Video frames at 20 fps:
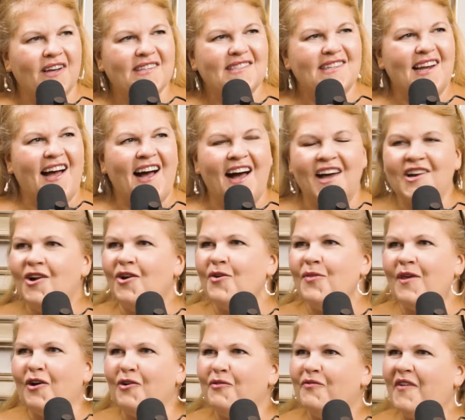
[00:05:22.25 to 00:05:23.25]
us to honor
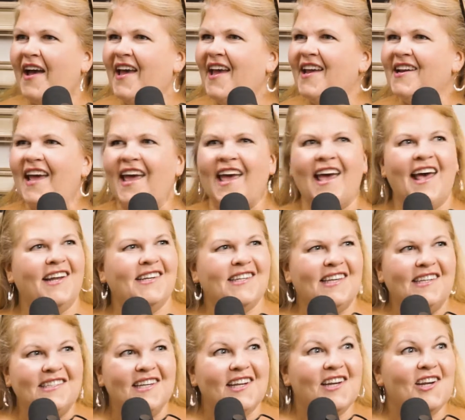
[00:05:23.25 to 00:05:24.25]
their fight and
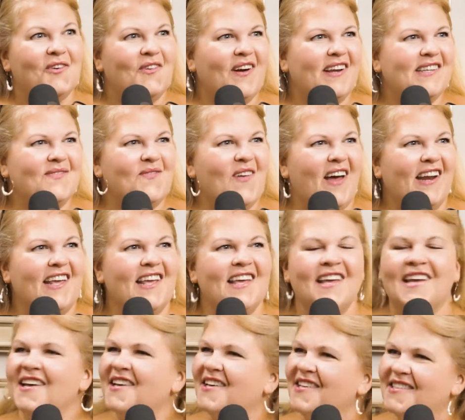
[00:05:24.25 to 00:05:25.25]
continue to raise
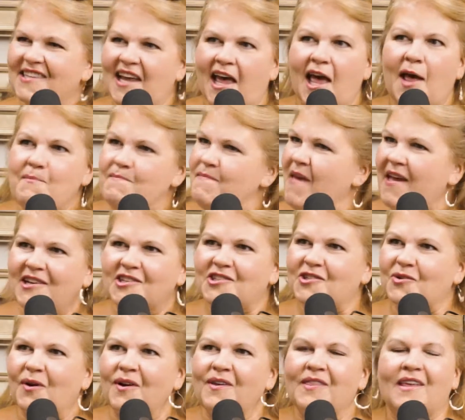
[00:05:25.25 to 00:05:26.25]
money to make
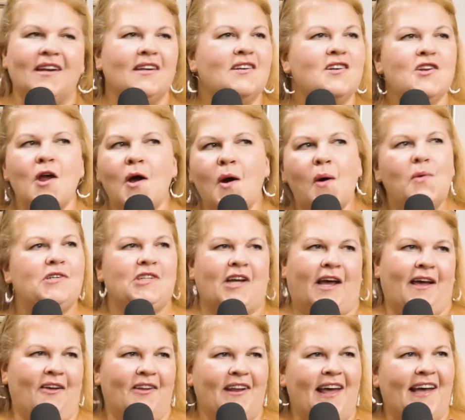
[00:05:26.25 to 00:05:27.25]
sure that no
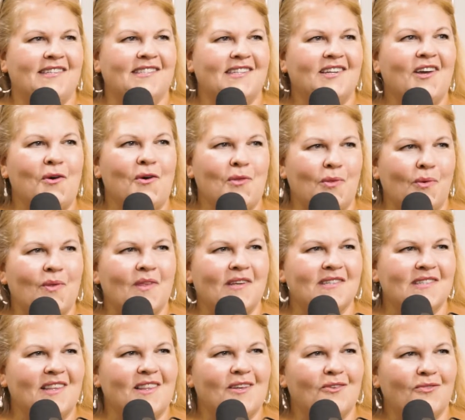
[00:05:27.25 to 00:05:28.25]
child has to go through
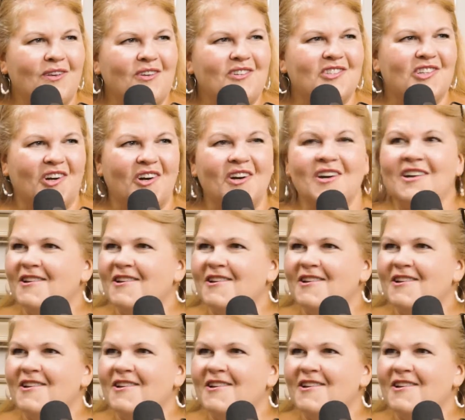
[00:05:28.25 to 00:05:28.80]
this in the future.